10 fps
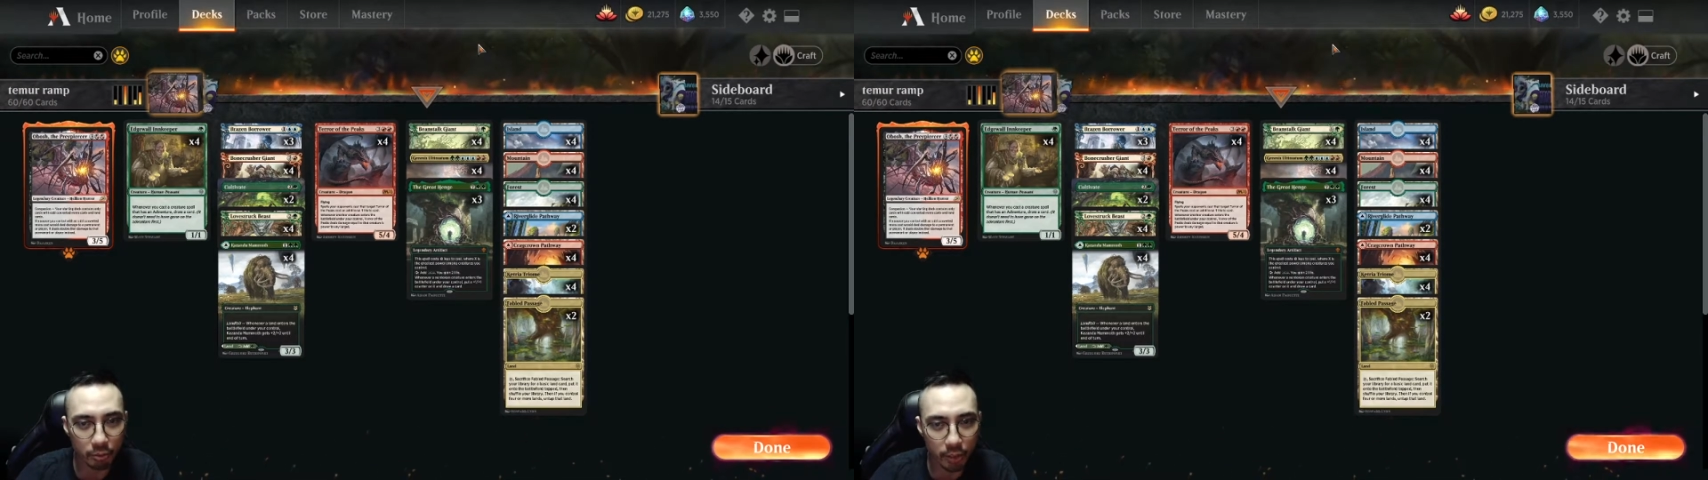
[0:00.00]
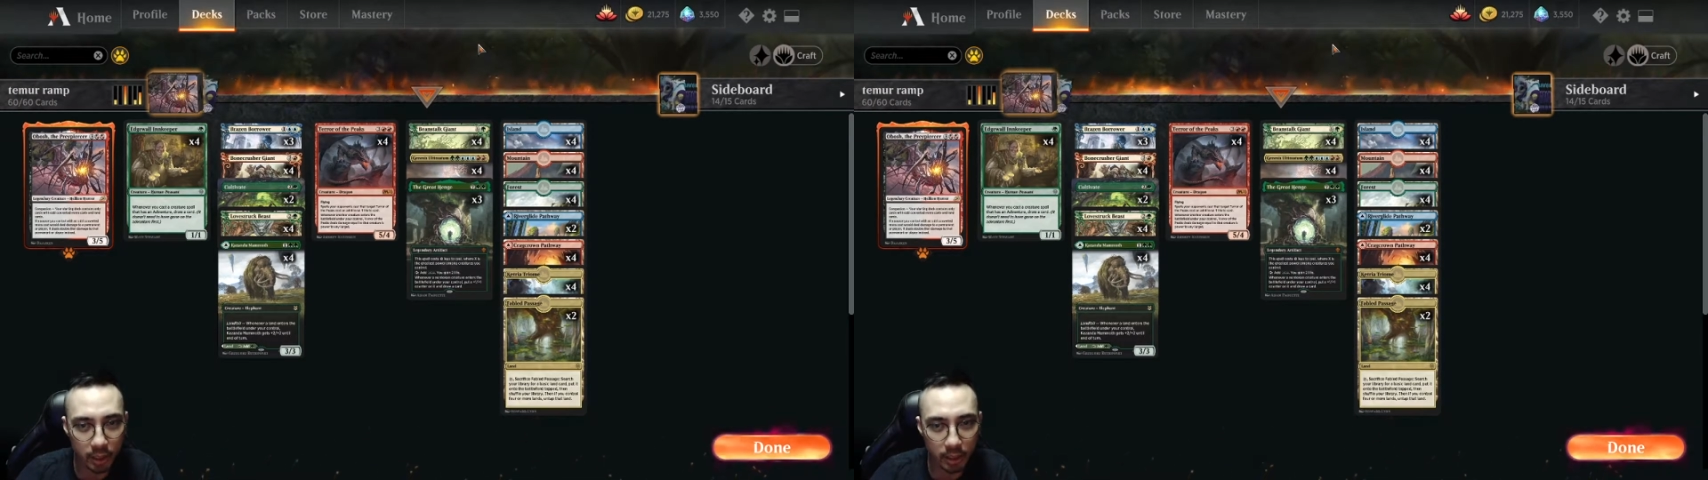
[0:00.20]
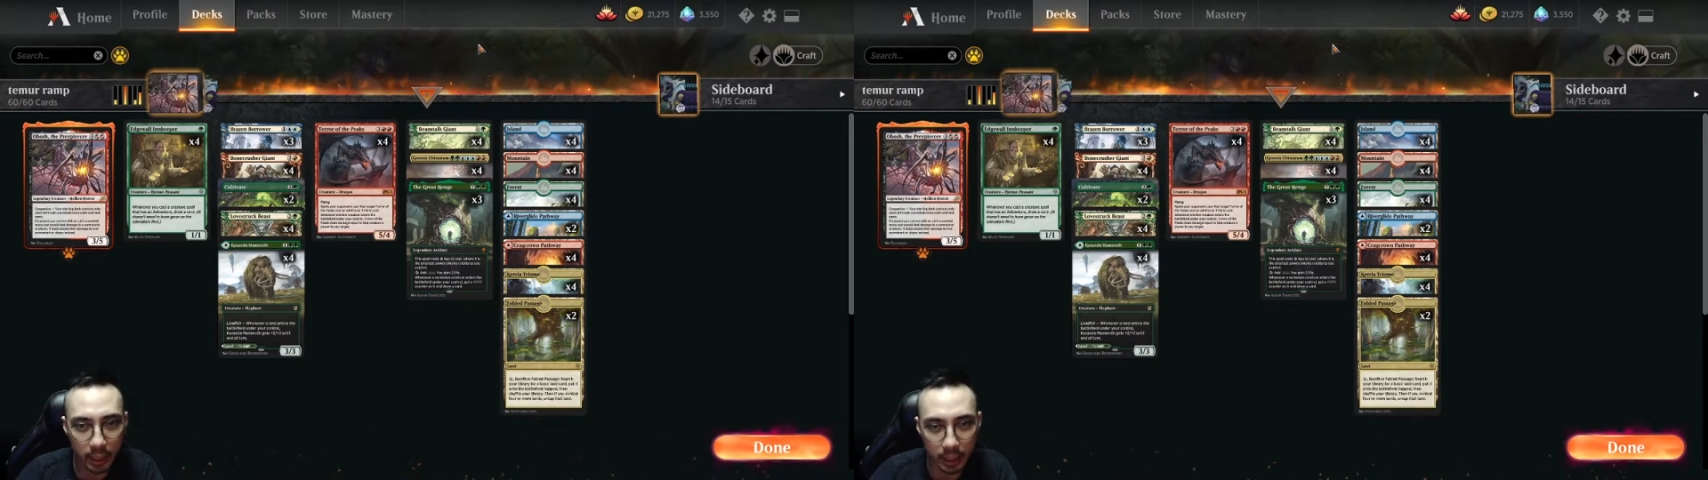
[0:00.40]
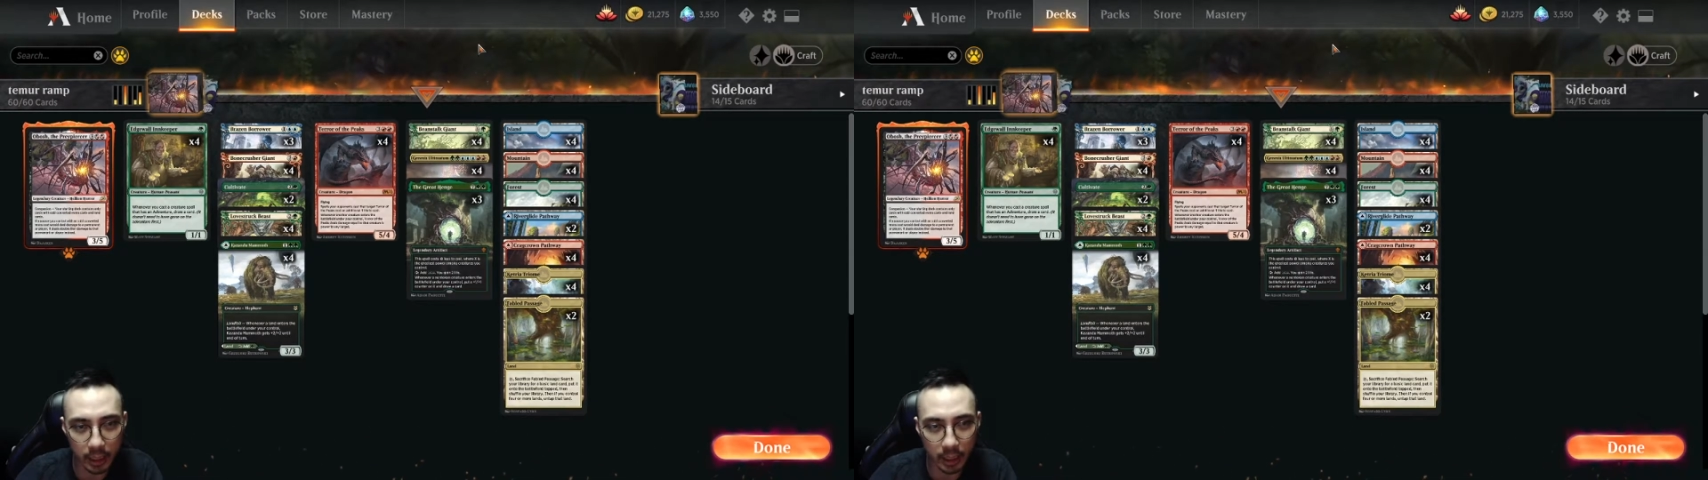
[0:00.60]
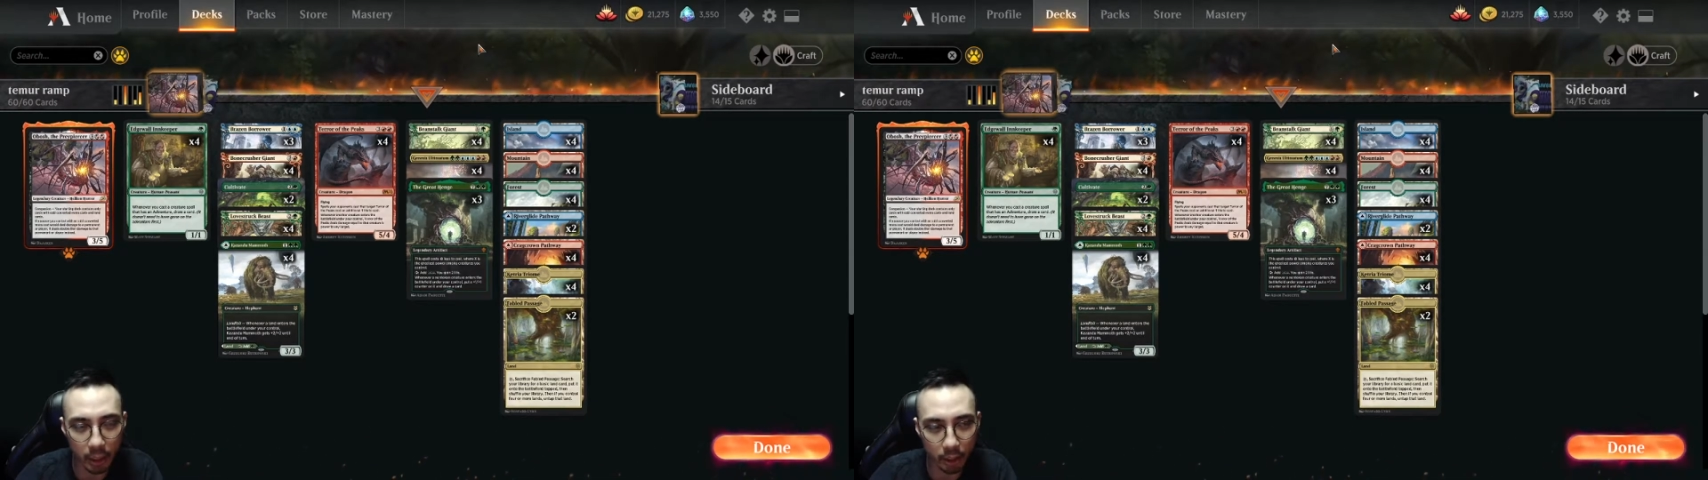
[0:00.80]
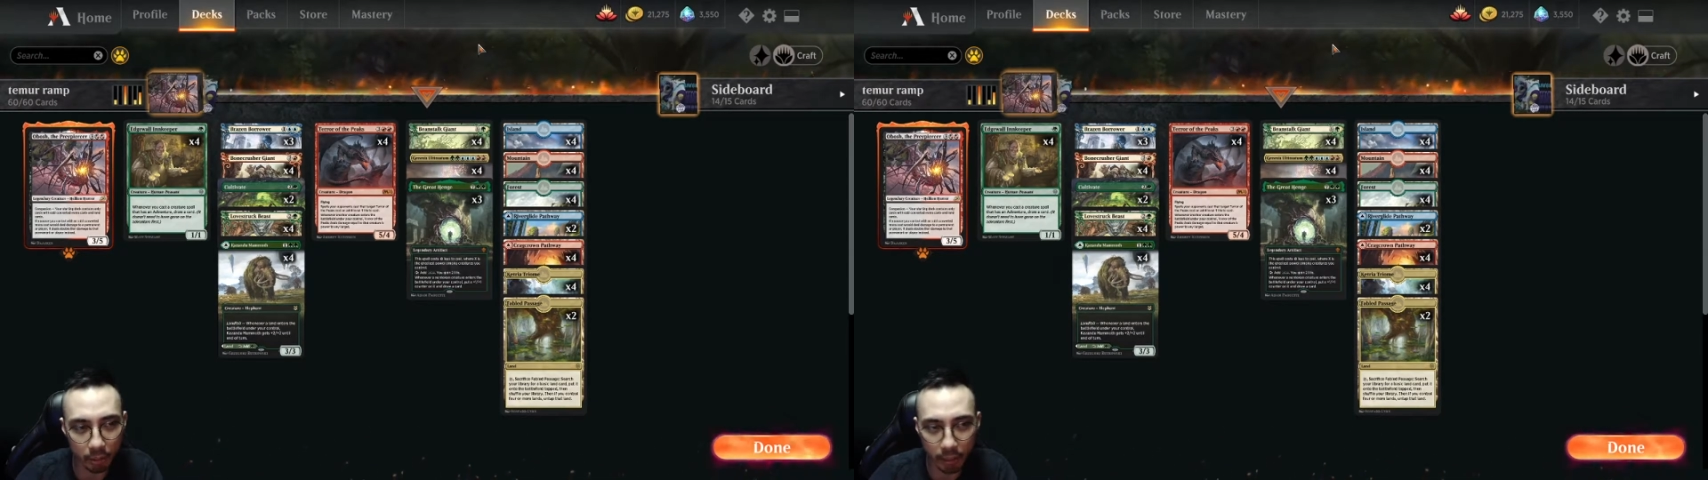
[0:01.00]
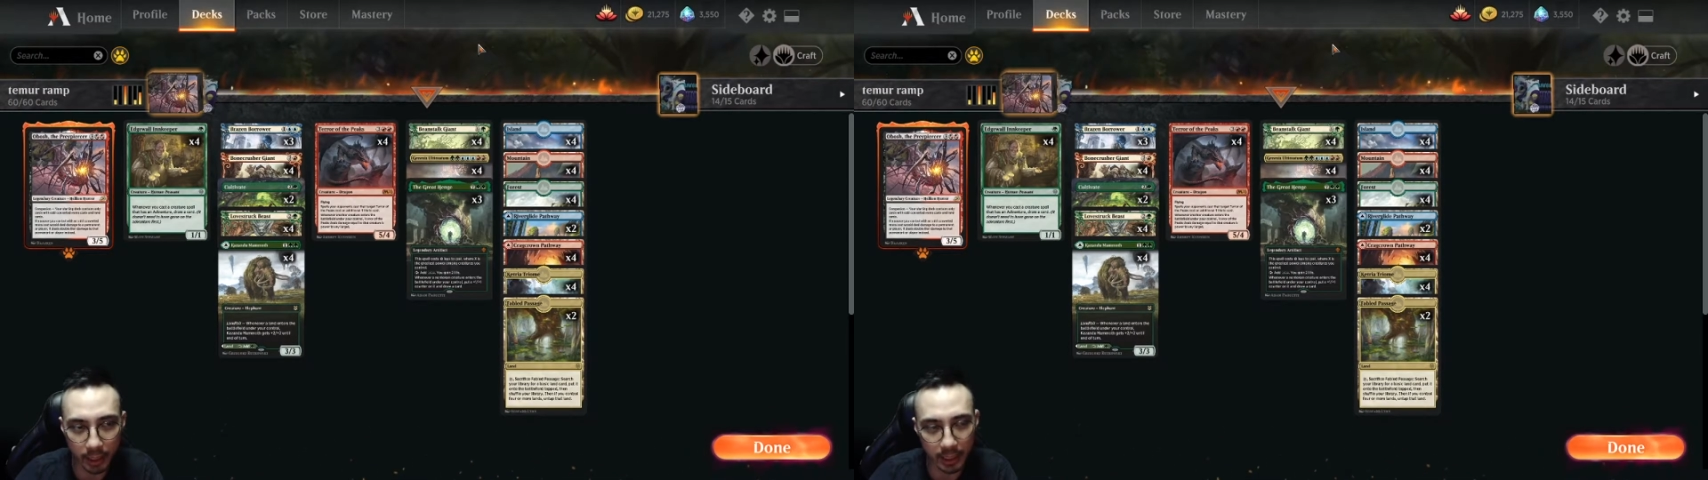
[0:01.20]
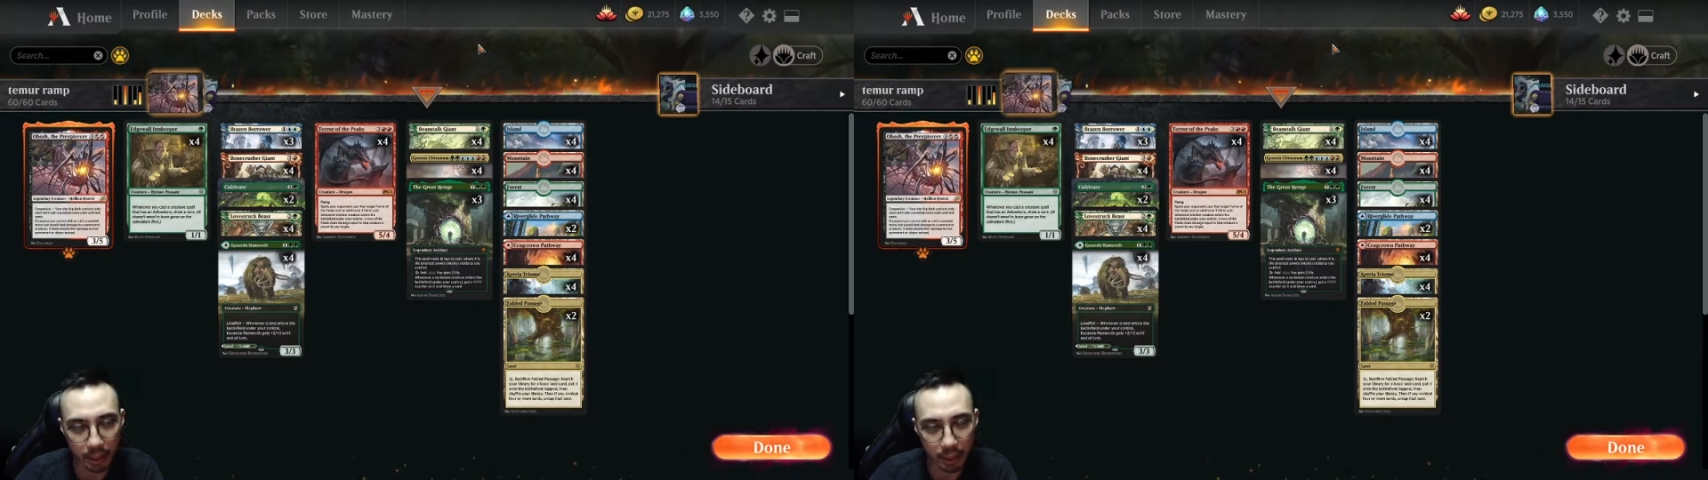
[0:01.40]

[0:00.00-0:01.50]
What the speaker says: fixated on the fact that